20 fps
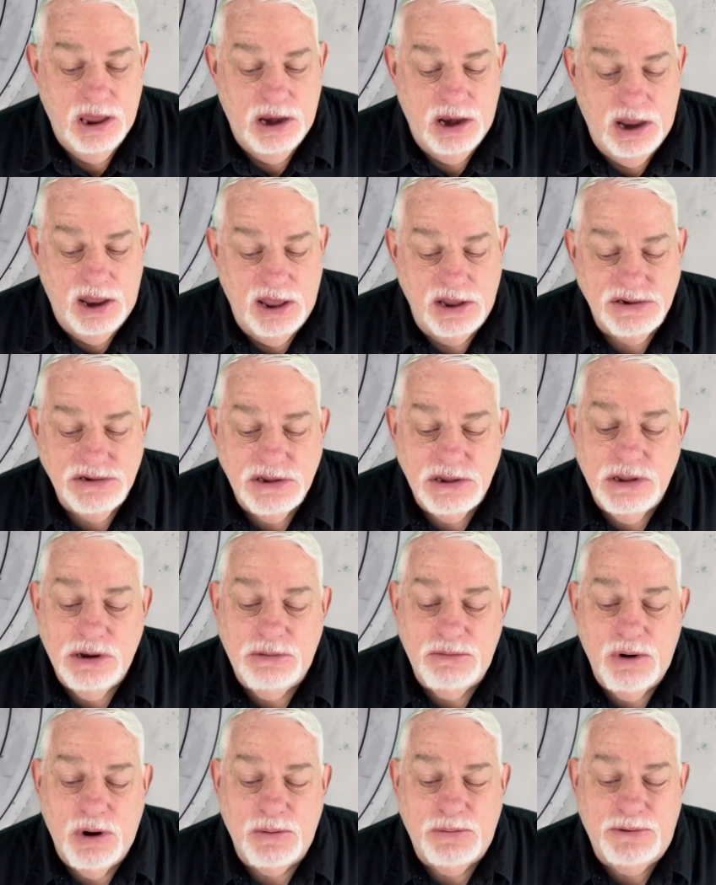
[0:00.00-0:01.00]
And that's a little
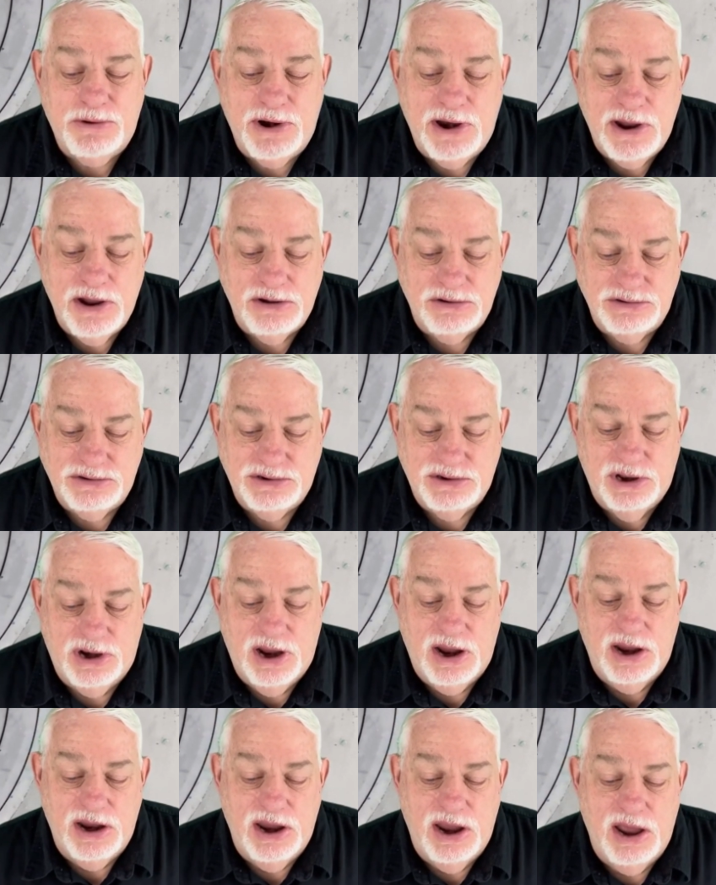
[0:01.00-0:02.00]
more pronounced than
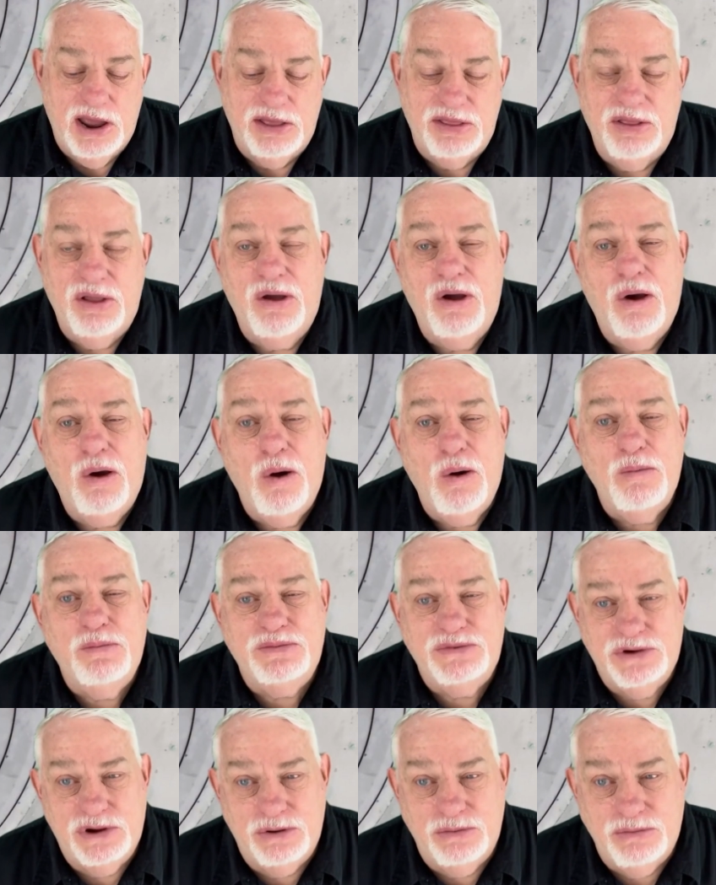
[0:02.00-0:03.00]
I had
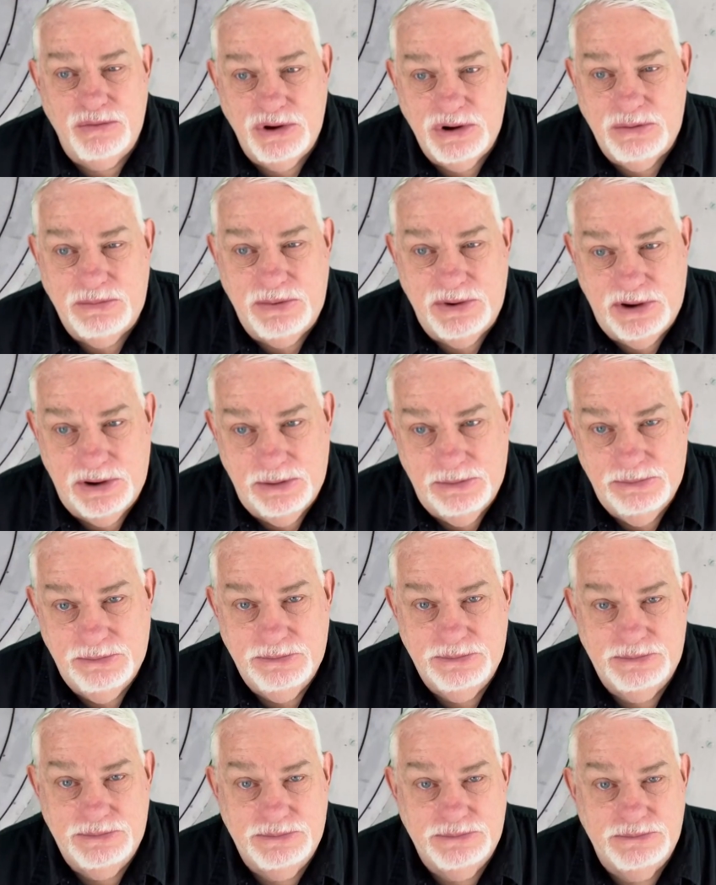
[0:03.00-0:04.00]
hoped it would be.
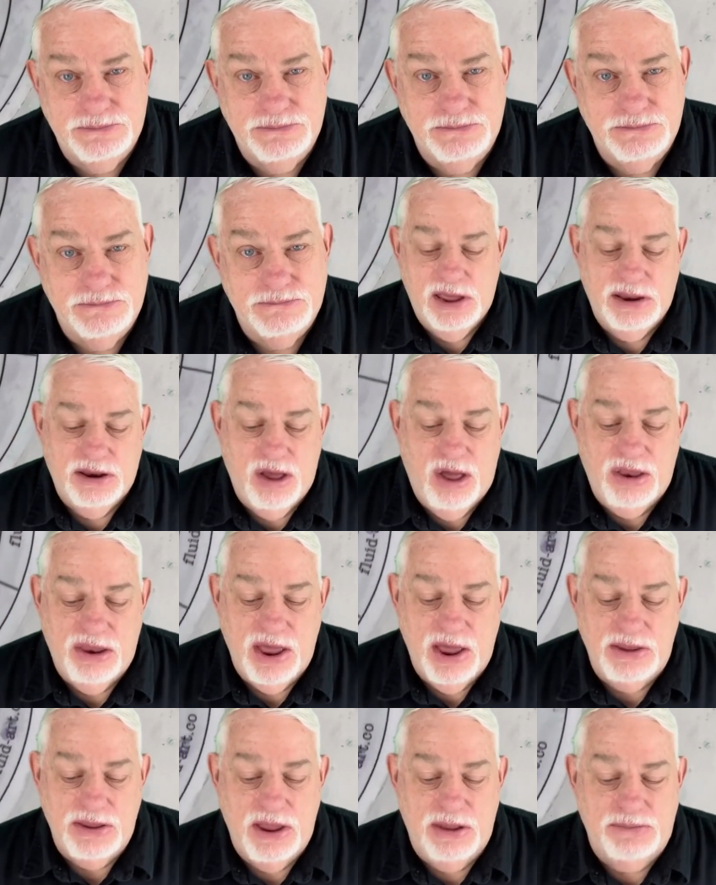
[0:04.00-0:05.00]
And all
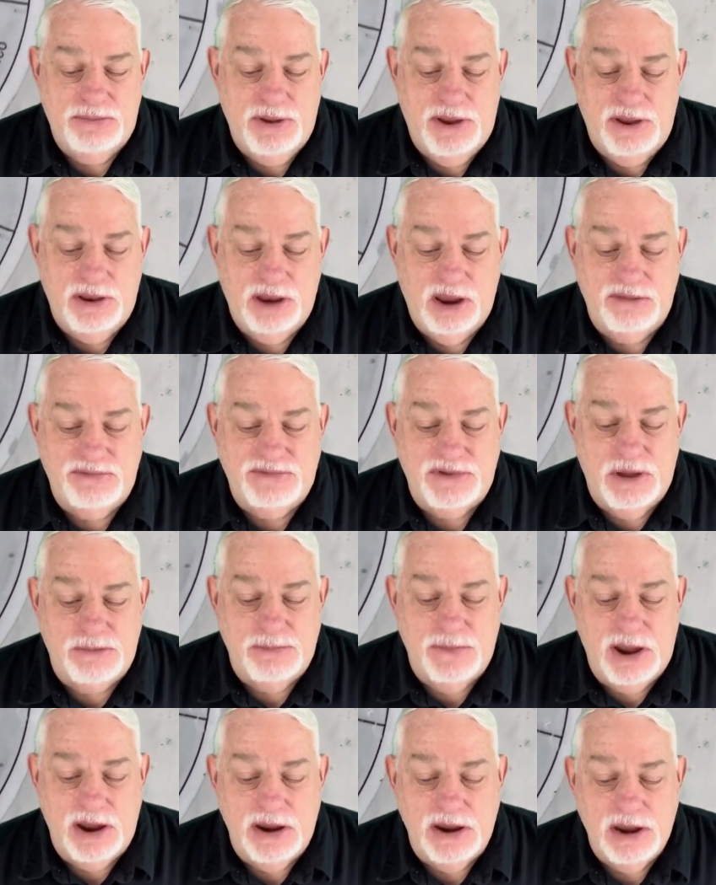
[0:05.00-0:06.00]
that paint left on
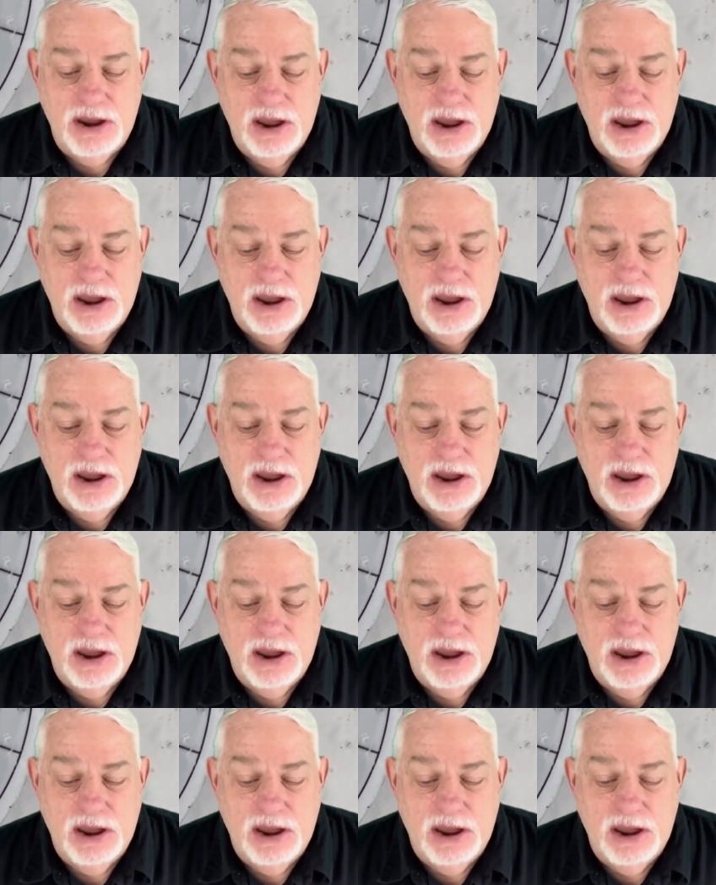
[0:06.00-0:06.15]
my